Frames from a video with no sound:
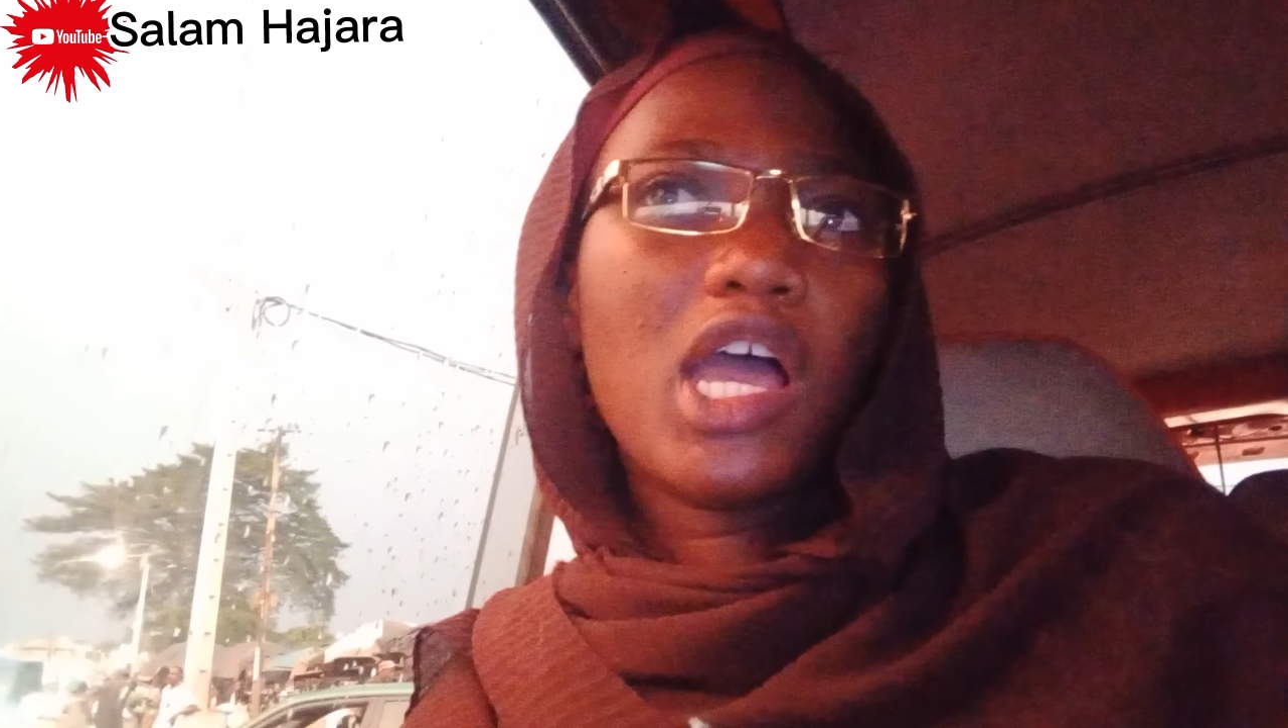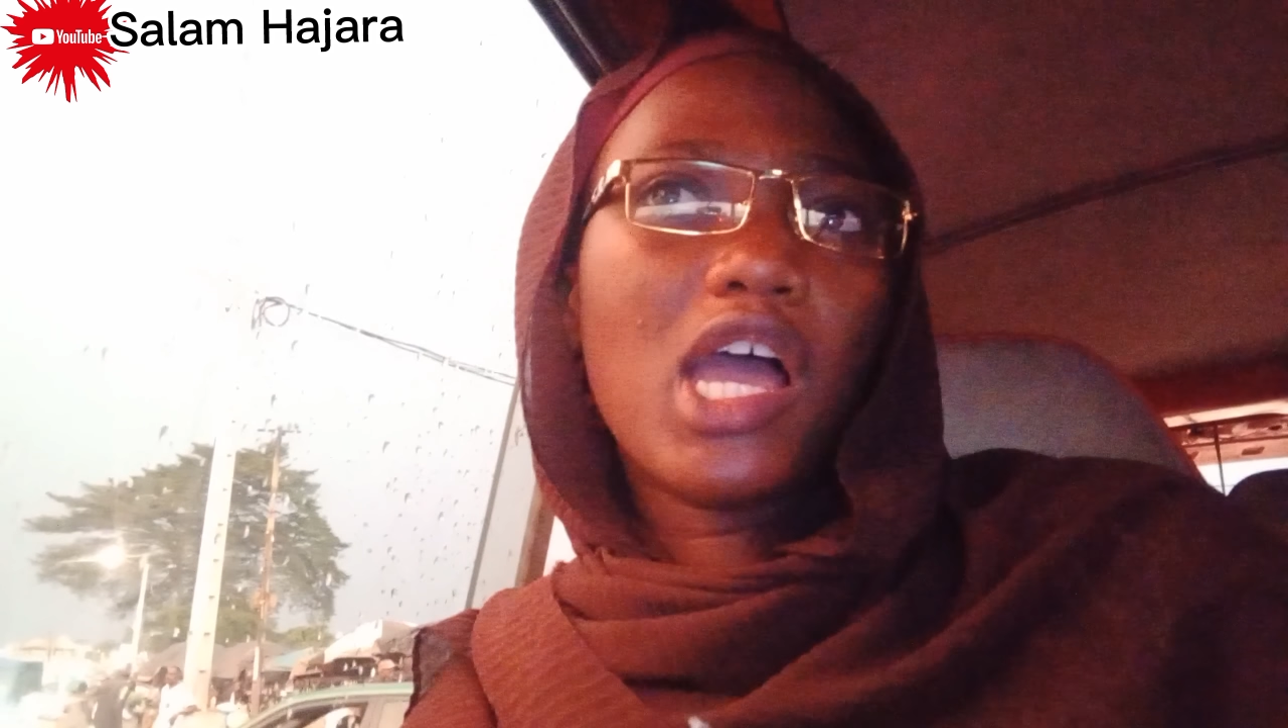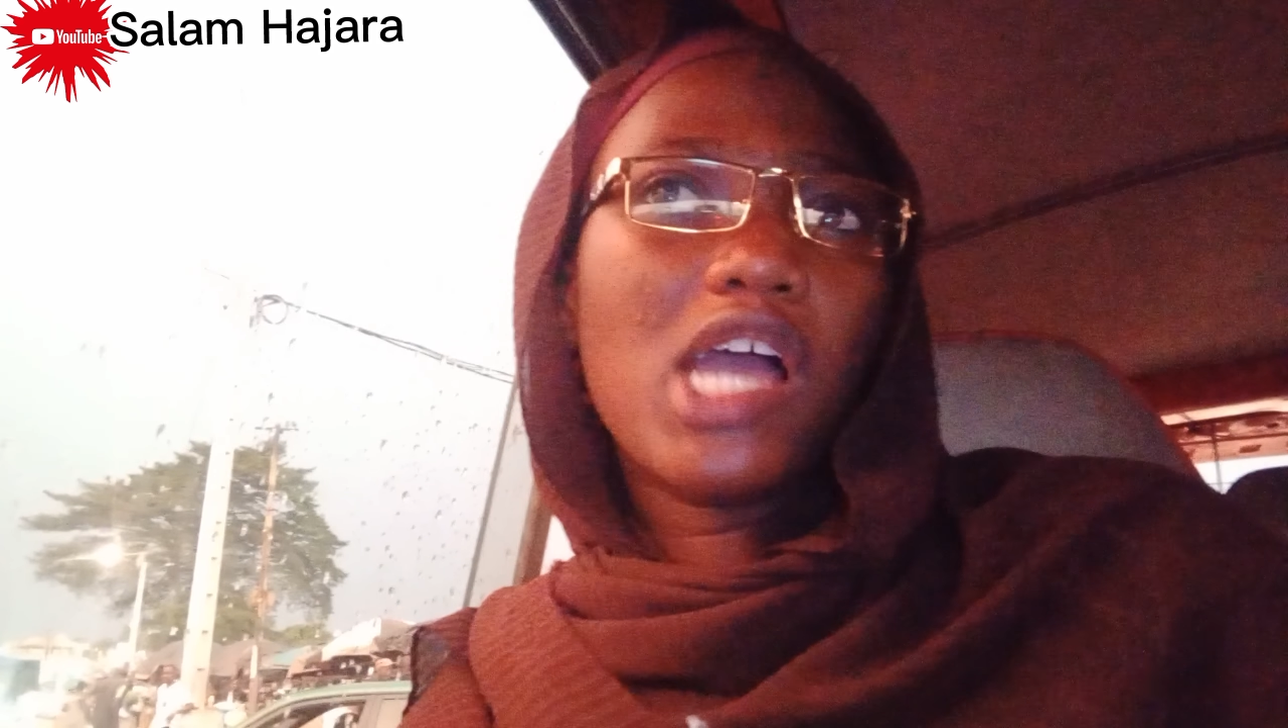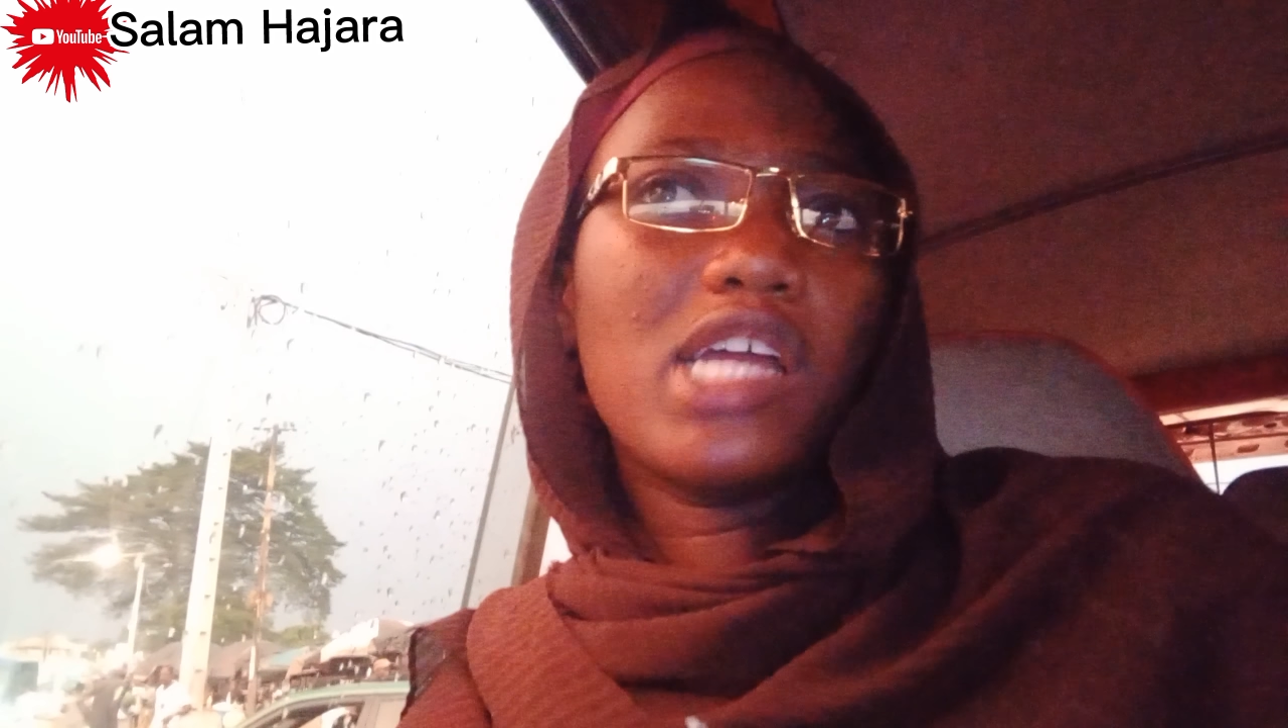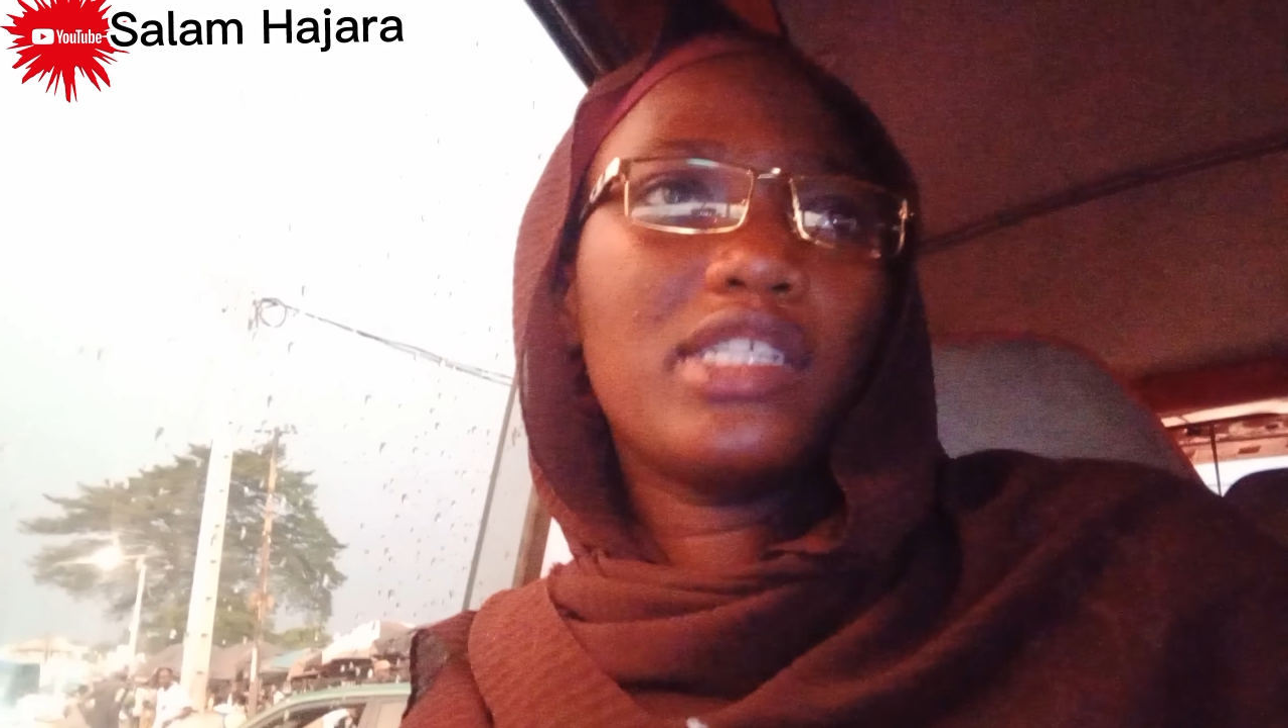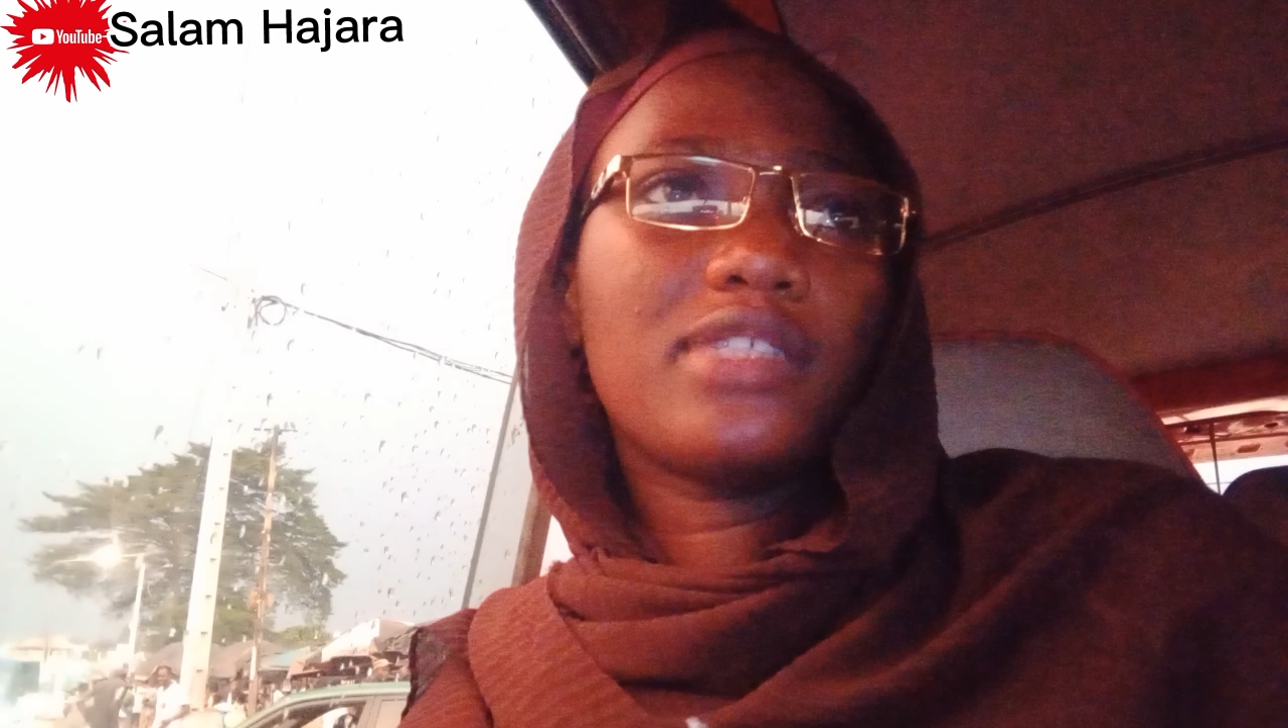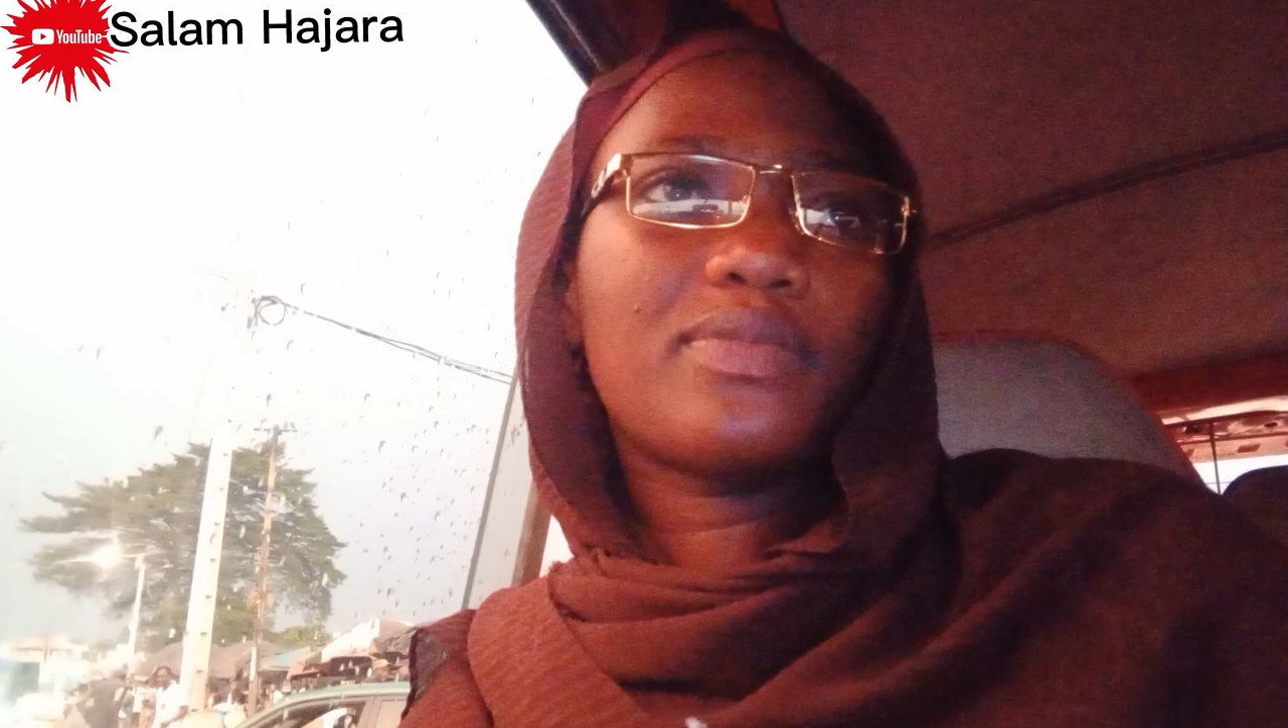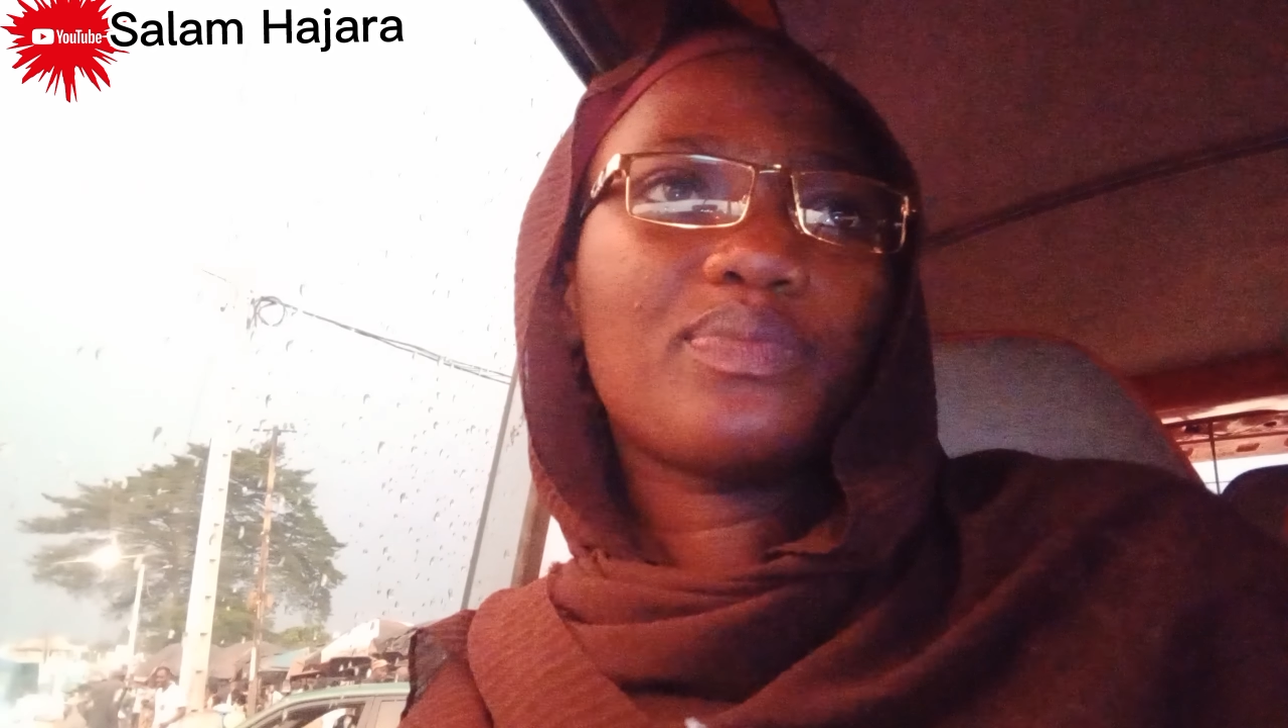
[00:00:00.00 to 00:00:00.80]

and